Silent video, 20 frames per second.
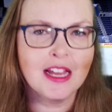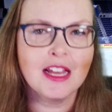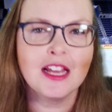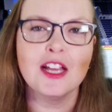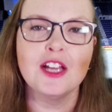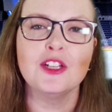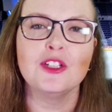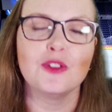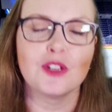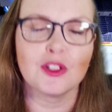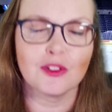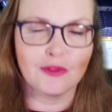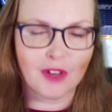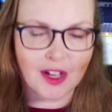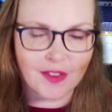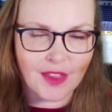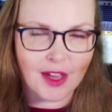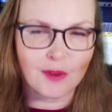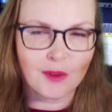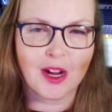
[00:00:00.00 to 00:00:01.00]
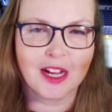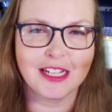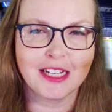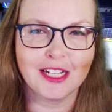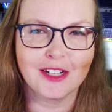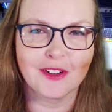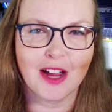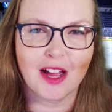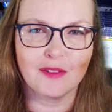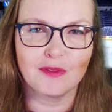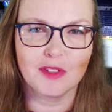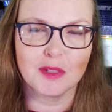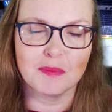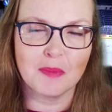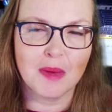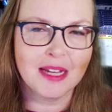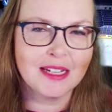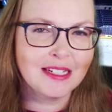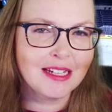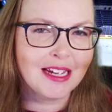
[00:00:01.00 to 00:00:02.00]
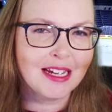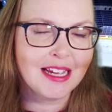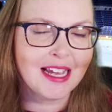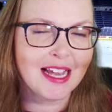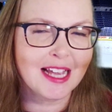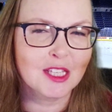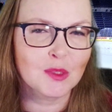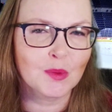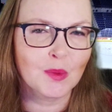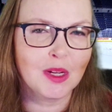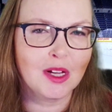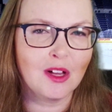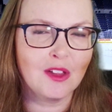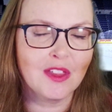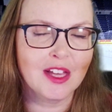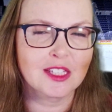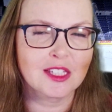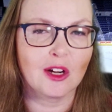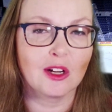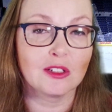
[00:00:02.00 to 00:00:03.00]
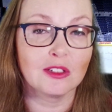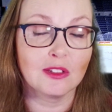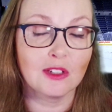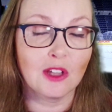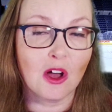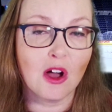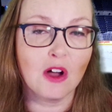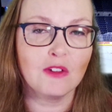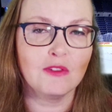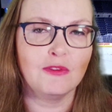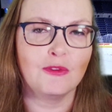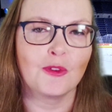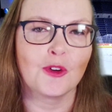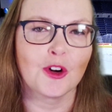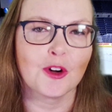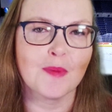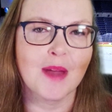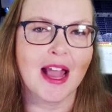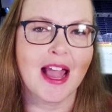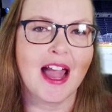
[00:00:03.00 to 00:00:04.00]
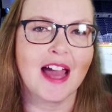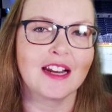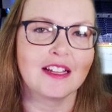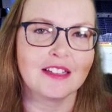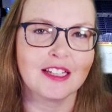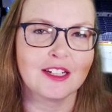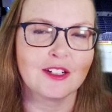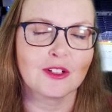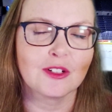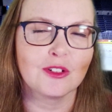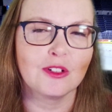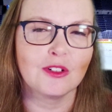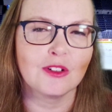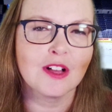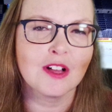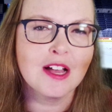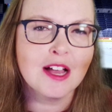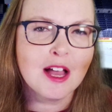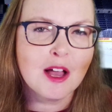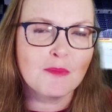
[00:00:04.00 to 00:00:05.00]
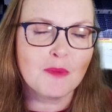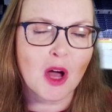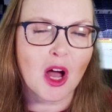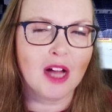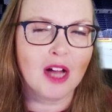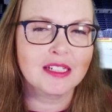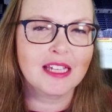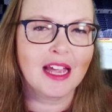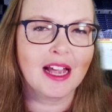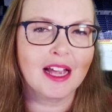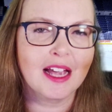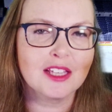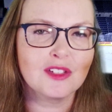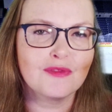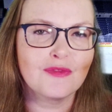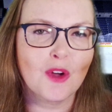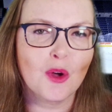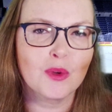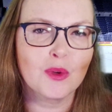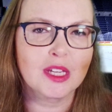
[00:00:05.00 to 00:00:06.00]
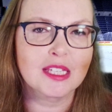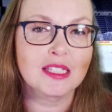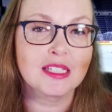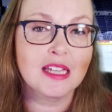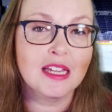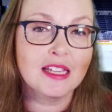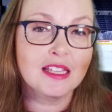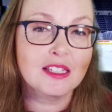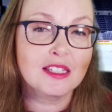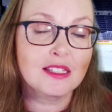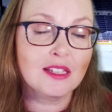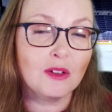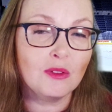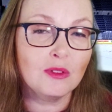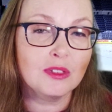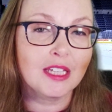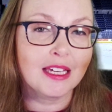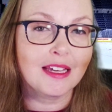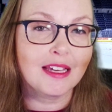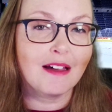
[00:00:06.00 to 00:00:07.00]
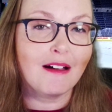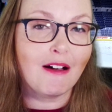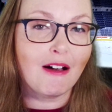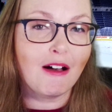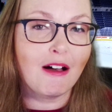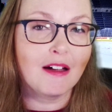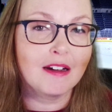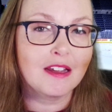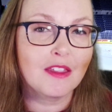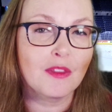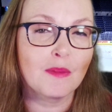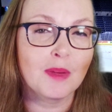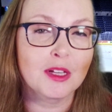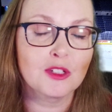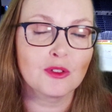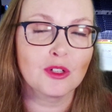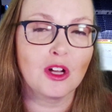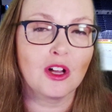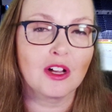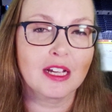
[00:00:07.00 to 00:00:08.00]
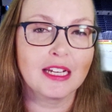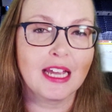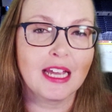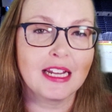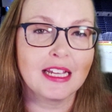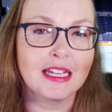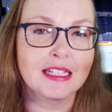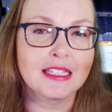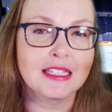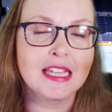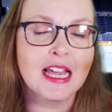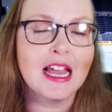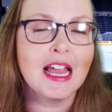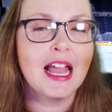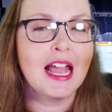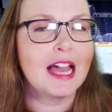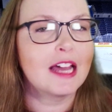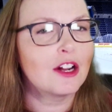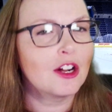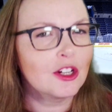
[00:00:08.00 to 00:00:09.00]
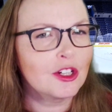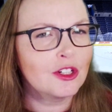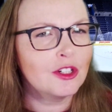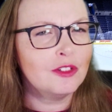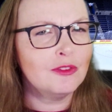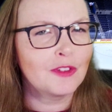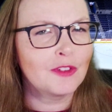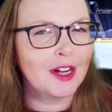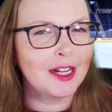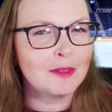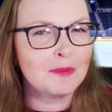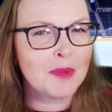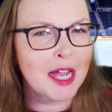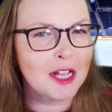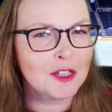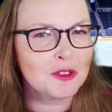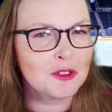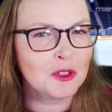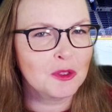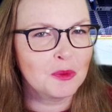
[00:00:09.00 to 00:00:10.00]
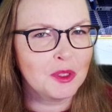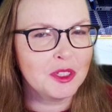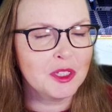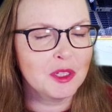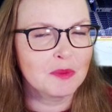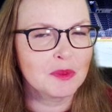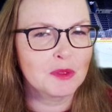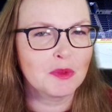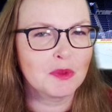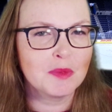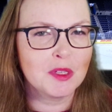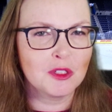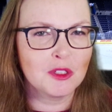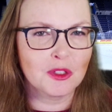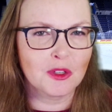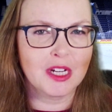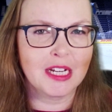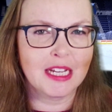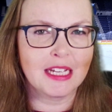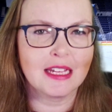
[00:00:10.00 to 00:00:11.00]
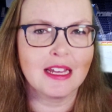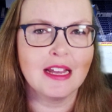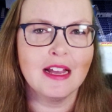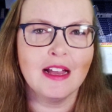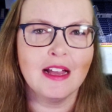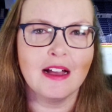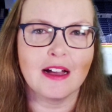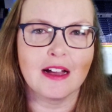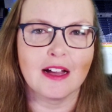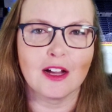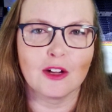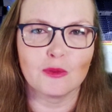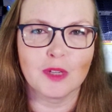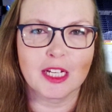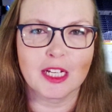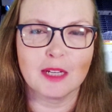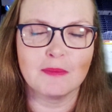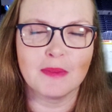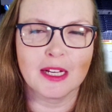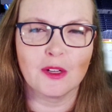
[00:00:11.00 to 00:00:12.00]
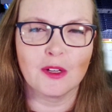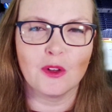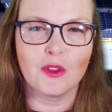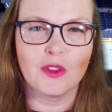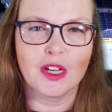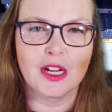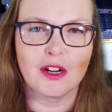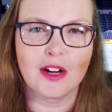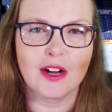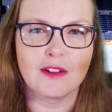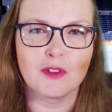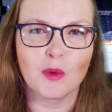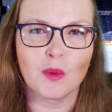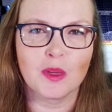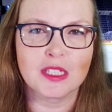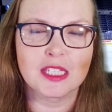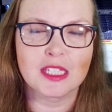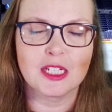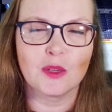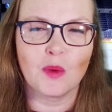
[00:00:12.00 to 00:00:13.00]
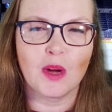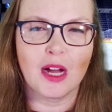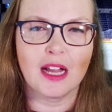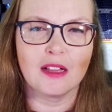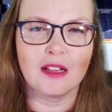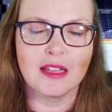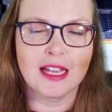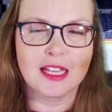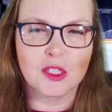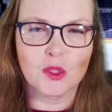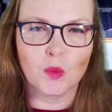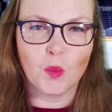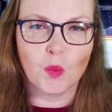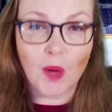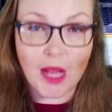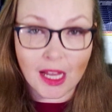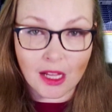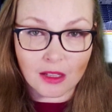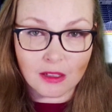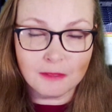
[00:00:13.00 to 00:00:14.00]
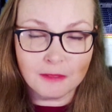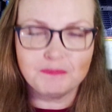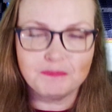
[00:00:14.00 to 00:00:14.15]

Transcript: You can find that right here every Monday as well. That's our long-form analytical podcast focused solely on the Montreal Canadiens, and our good friend Patrick Williams will be joining uh, Rick and Michael there every once in a while as well,